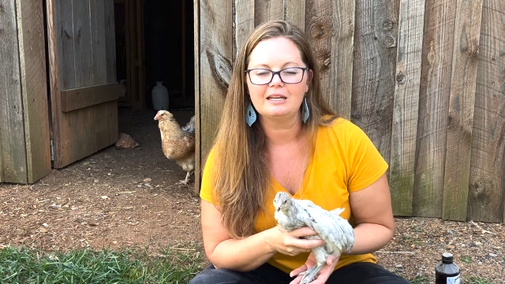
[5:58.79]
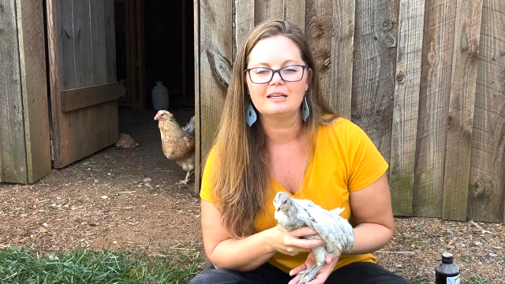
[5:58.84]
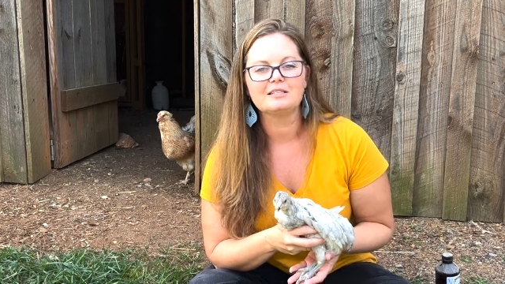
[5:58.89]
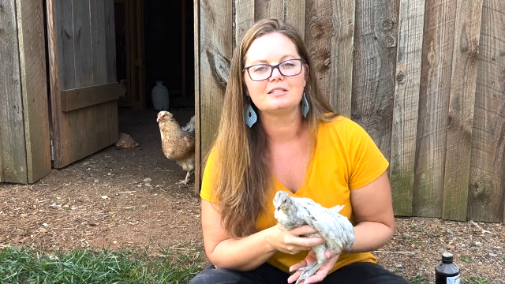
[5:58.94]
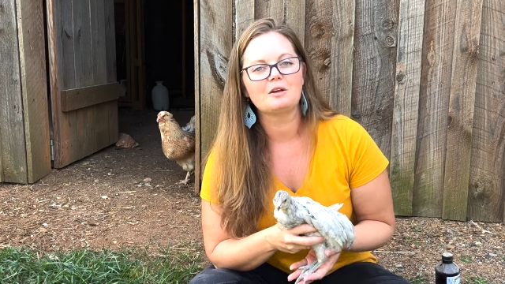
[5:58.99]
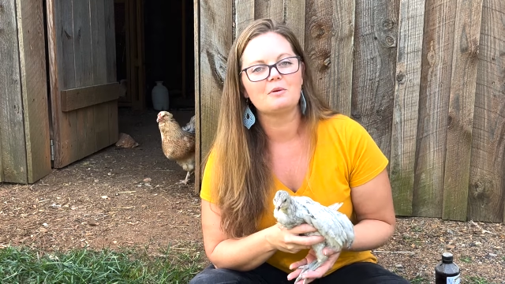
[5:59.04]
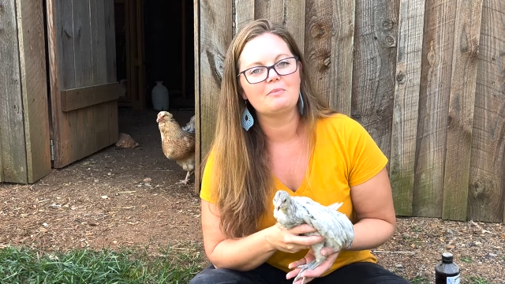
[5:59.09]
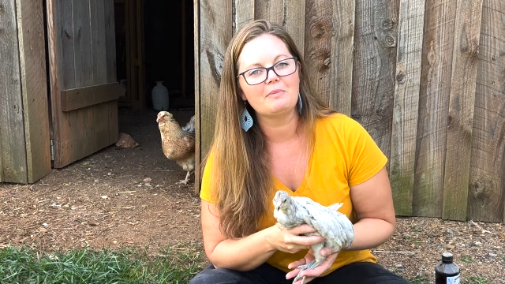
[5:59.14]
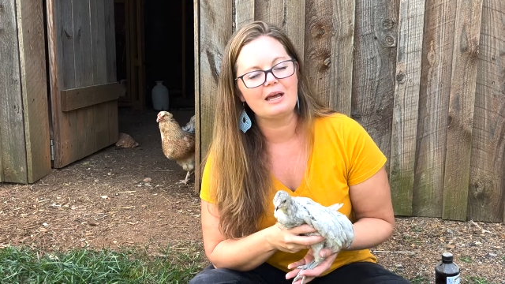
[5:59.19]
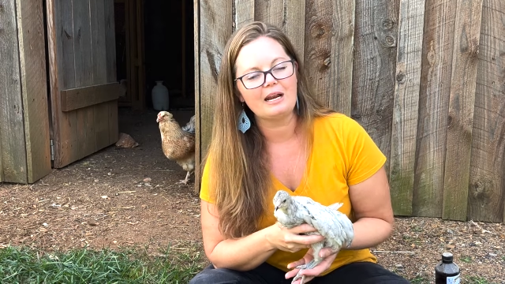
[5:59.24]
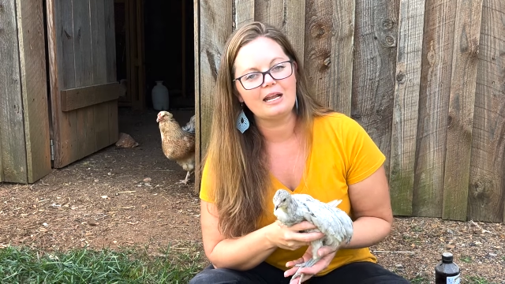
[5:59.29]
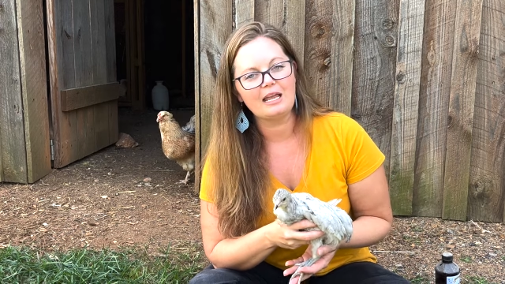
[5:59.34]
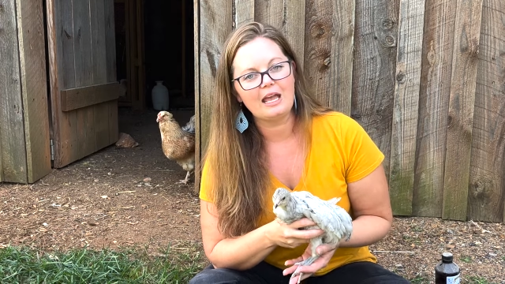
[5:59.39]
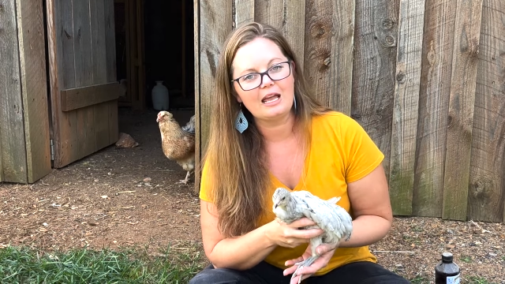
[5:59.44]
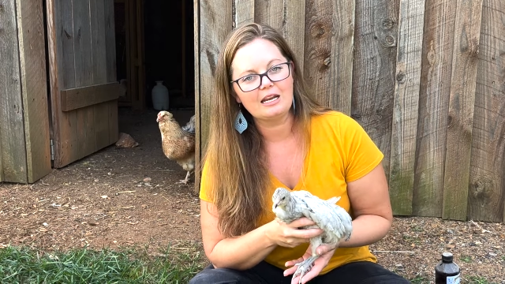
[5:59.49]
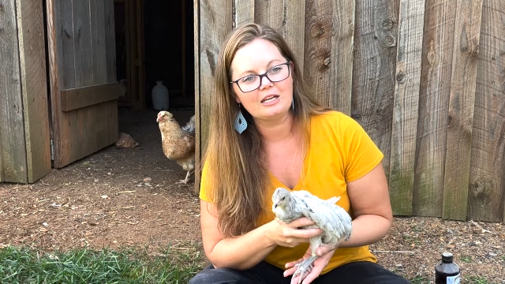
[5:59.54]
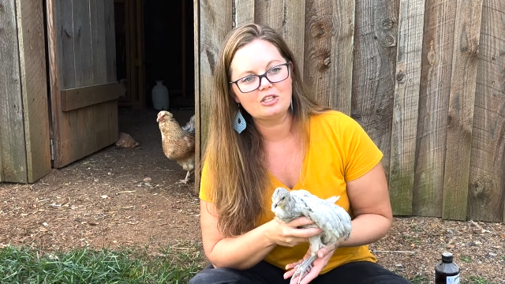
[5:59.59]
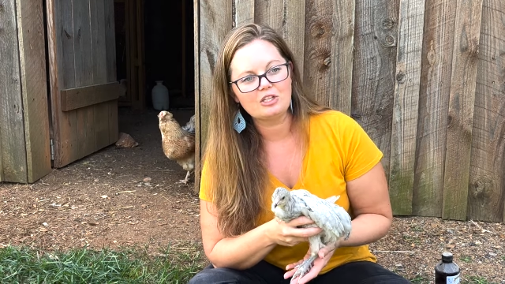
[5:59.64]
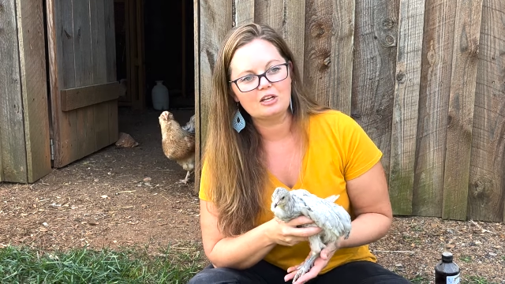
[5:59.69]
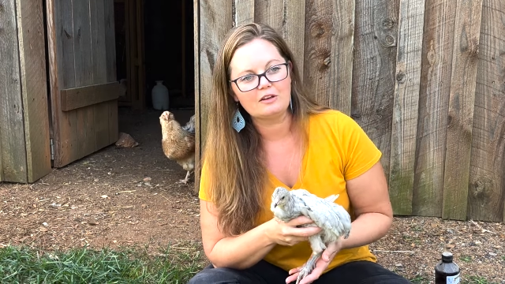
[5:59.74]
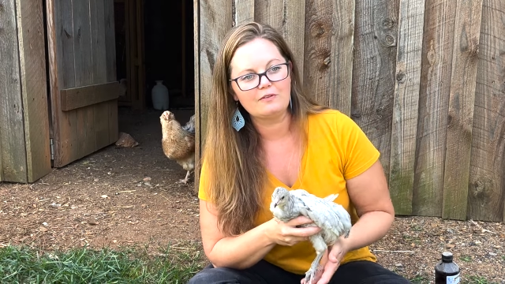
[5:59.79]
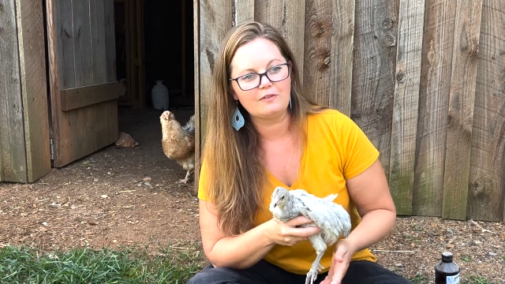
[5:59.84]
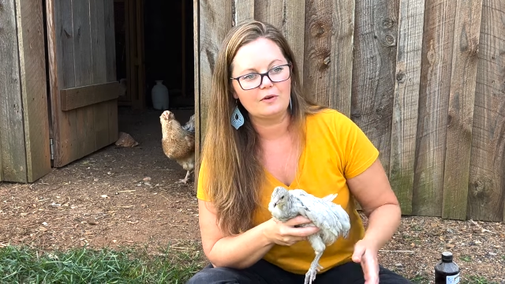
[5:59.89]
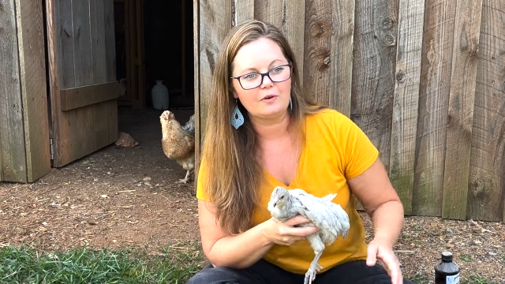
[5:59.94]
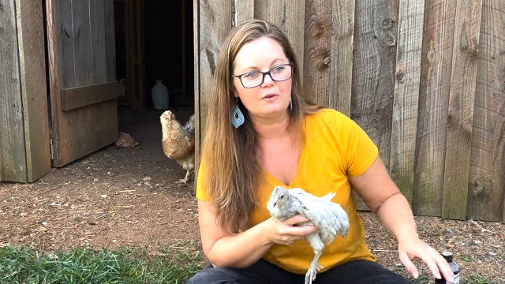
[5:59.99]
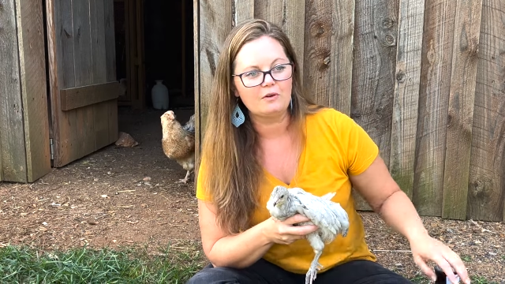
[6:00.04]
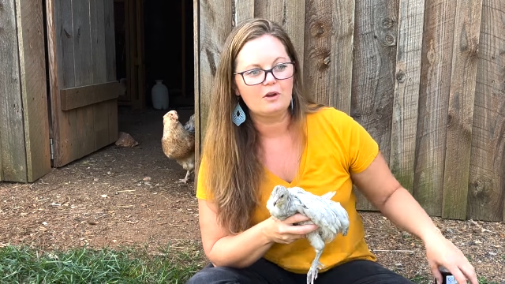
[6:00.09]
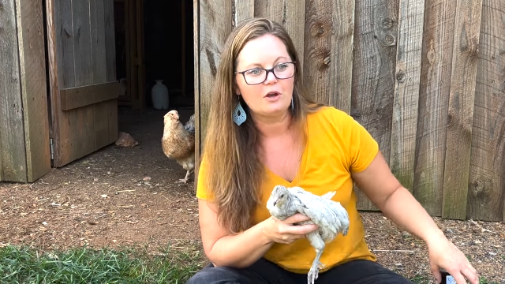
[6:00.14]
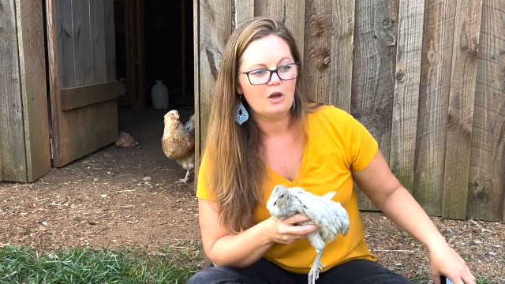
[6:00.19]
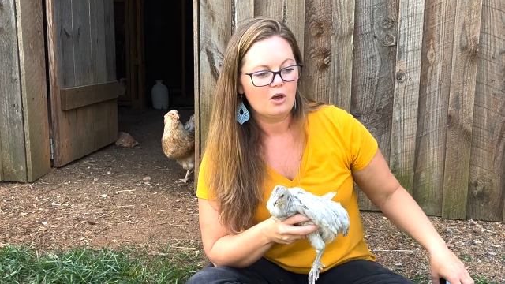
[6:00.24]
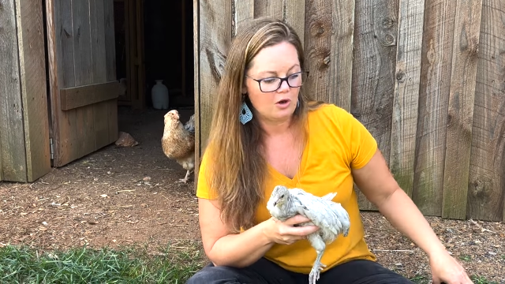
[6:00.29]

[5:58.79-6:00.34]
and so medicated chick food,